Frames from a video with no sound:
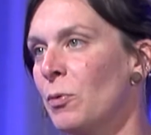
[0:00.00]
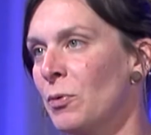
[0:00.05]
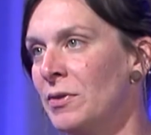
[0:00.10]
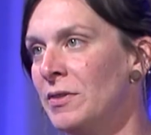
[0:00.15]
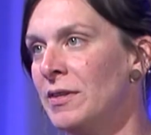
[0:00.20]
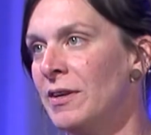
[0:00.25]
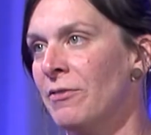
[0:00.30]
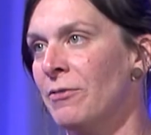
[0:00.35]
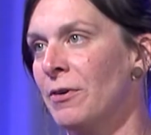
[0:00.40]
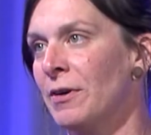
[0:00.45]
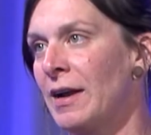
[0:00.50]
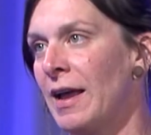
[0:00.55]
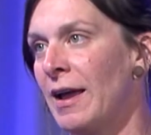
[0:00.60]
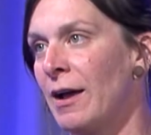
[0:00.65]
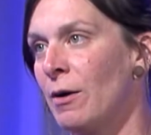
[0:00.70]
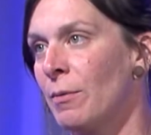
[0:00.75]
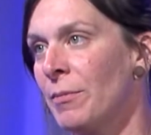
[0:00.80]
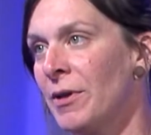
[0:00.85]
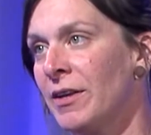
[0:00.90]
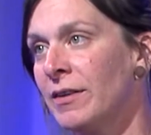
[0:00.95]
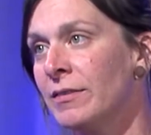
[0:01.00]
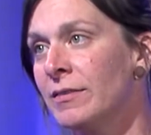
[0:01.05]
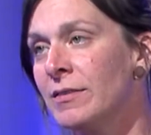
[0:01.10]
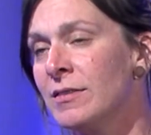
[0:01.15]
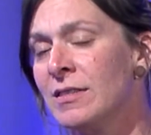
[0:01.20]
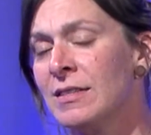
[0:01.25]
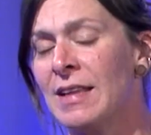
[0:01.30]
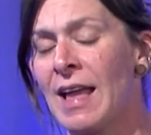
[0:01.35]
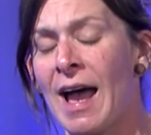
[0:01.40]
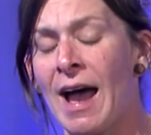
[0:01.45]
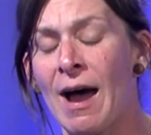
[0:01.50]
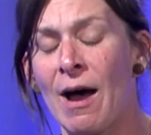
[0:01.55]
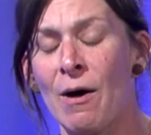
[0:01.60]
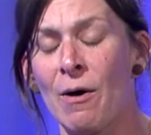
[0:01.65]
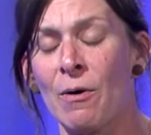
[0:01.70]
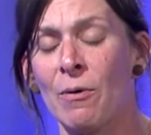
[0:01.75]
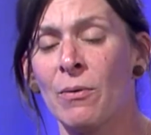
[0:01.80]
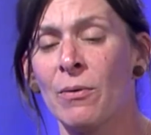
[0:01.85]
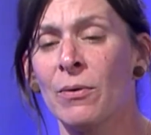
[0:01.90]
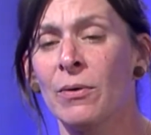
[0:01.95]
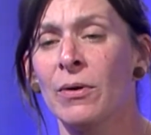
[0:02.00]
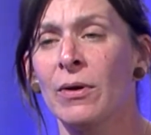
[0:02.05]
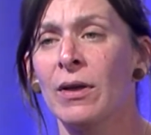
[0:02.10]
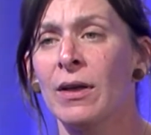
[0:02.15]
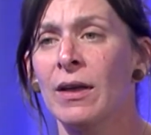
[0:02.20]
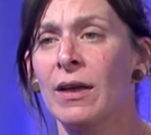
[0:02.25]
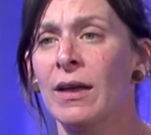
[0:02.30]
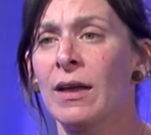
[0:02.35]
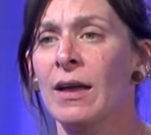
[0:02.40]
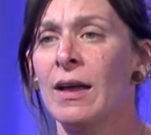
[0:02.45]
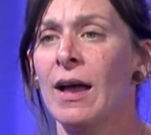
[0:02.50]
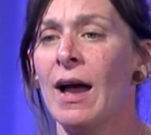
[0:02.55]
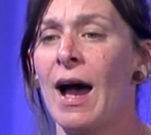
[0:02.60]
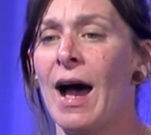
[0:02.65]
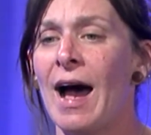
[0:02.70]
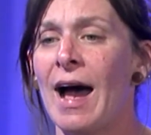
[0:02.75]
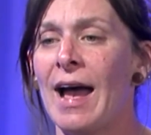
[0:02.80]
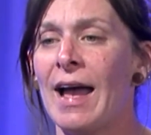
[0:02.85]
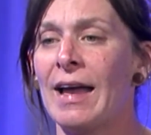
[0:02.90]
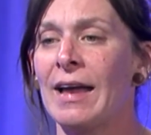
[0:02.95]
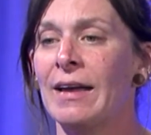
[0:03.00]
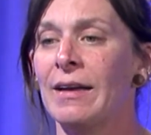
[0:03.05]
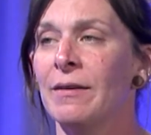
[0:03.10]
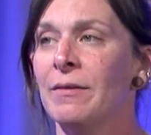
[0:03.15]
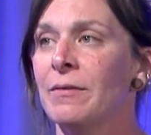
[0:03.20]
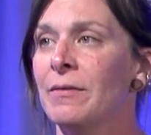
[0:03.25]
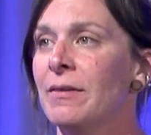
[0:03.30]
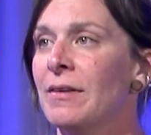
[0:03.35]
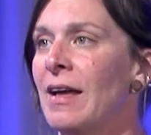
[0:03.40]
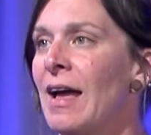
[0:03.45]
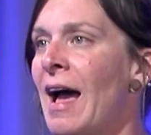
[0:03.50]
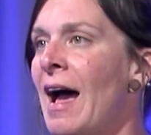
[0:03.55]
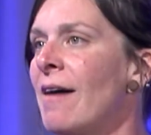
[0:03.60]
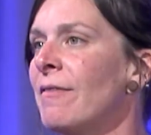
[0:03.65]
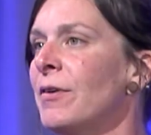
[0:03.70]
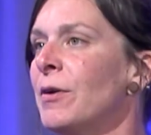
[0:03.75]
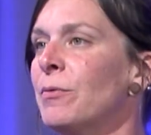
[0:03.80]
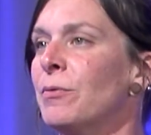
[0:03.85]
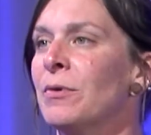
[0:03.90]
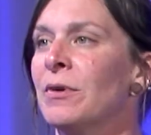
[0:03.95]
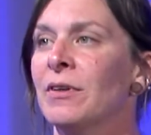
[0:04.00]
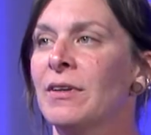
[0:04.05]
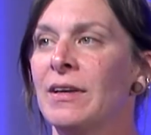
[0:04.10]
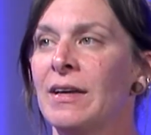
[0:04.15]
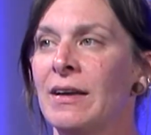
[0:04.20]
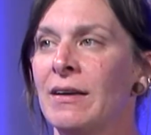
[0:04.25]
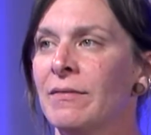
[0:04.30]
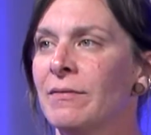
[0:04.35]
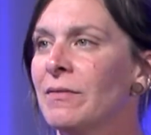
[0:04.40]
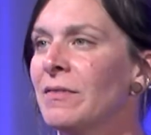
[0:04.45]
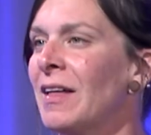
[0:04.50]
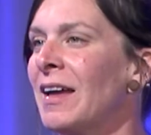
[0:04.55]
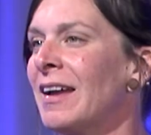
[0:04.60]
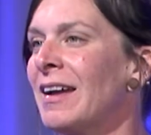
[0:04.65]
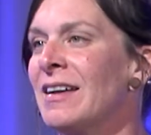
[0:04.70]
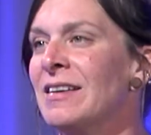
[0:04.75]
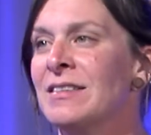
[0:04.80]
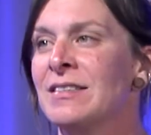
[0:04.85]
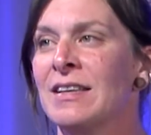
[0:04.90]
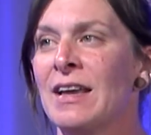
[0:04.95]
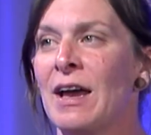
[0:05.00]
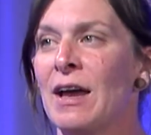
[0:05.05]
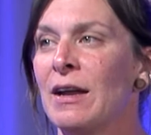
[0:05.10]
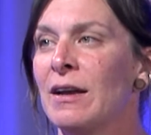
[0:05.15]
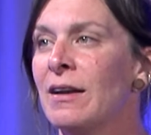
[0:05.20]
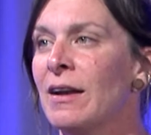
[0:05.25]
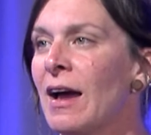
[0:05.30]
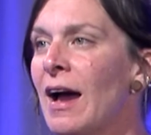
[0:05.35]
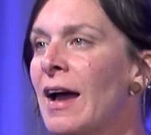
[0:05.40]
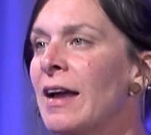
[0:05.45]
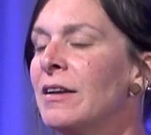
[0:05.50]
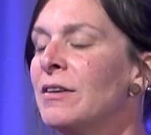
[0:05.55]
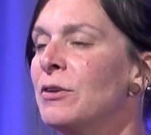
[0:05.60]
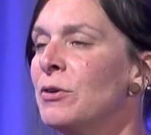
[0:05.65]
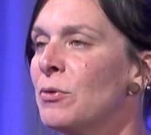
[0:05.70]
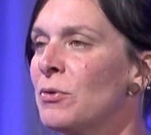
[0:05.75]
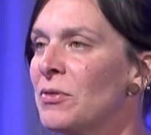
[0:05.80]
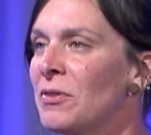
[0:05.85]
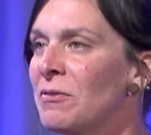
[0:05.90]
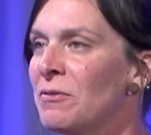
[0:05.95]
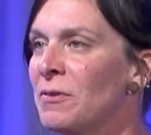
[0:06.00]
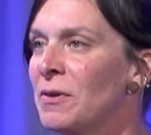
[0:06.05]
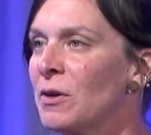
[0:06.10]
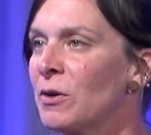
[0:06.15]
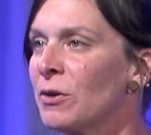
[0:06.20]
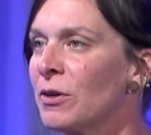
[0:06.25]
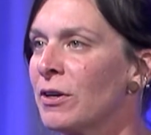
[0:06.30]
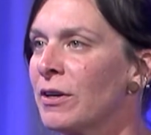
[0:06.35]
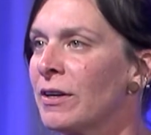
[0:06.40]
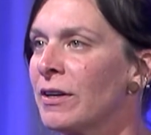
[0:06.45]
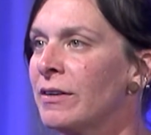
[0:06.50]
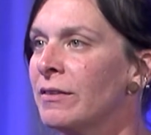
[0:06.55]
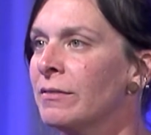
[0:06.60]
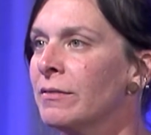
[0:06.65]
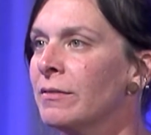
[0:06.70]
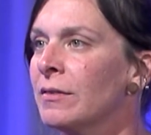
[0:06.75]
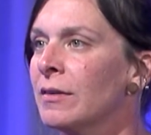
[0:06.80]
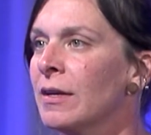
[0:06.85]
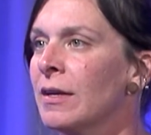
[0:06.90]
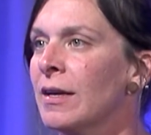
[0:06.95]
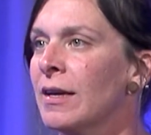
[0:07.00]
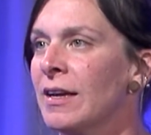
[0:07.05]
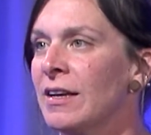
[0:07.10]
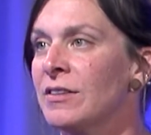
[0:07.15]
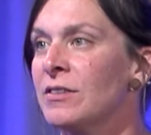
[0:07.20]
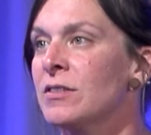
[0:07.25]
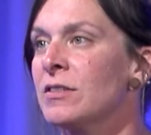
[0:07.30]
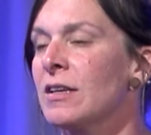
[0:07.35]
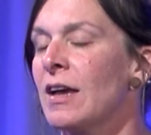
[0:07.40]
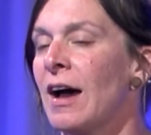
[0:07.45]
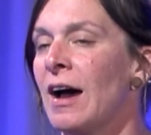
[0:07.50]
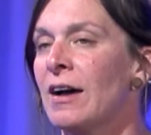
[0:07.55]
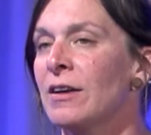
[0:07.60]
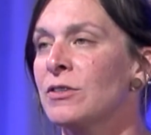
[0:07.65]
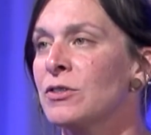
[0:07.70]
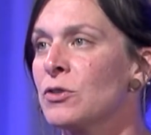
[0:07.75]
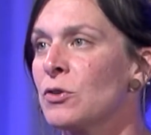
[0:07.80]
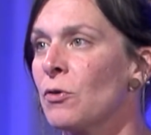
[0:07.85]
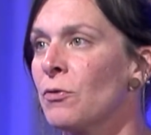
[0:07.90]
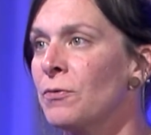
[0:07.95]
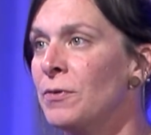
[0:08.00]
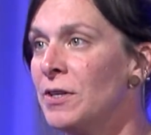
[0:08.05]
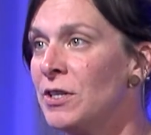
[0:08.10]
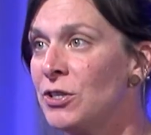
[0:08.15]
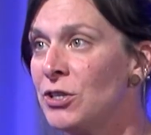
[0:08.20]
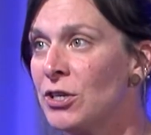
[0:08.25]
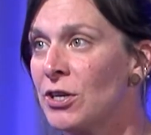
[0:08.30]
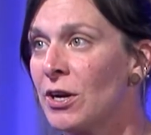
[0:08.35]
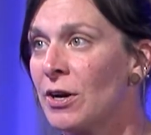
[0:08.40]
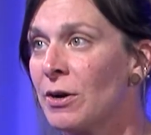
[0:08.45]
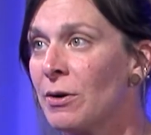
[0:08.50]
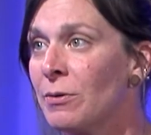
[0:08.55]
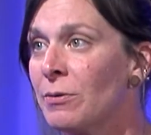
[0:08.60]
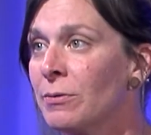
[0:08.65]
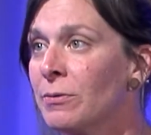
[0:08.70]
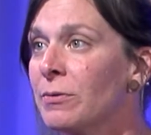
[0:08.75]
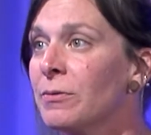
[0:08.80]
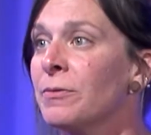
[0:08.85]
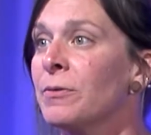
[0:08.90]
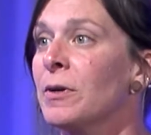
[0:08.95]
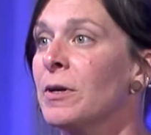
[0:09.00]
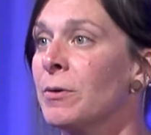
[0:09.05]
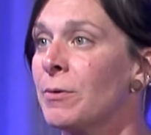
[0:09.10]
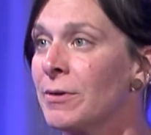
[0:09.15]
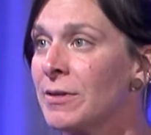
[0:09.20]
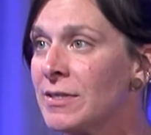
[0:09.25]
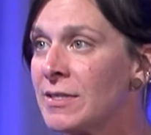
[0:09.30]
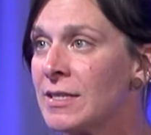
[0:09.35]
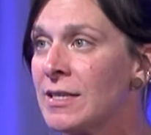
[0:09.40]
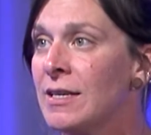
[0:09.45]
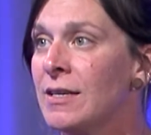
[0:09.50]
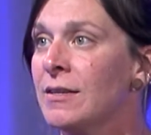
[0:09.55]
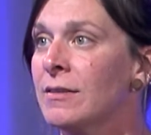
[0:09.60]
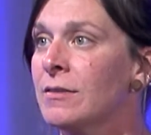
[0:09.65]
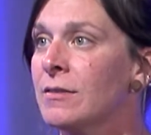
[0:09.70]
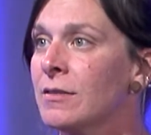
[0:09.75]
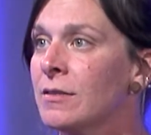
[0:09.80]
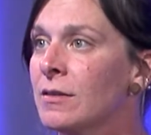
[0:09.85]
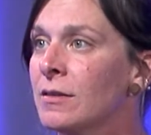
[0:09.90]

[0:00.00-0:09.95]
with different ailments. Now, I haven't really, like I said, I do the feel good. It's solfeggio frequencies.